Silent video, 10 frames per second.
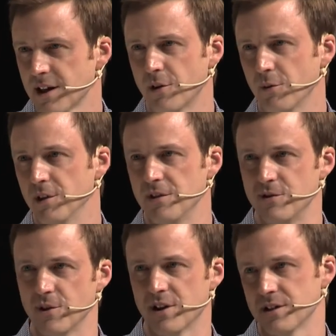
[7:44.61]
I don't really
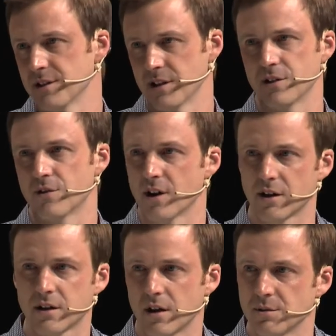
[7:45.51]
view it as like a
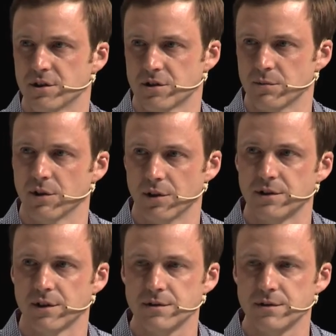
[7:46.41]
direct competition with hotels.